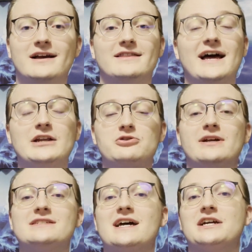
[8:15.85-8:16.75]
that
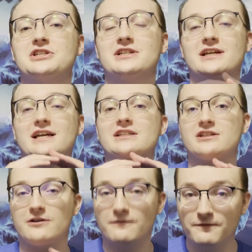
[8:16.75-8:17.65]
transaction is
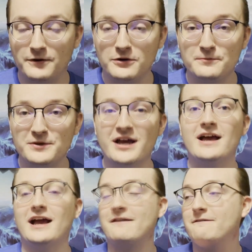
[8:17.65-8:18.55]
confirmed
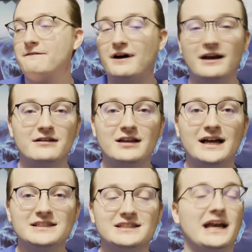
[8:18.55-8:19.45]
and
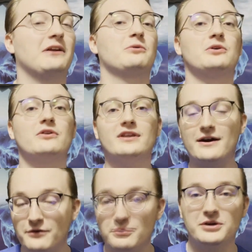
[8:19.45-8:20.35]
finalized and will
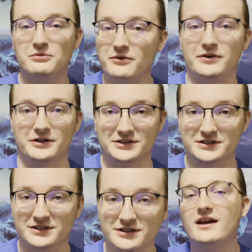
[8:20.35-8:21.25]
never be reversed.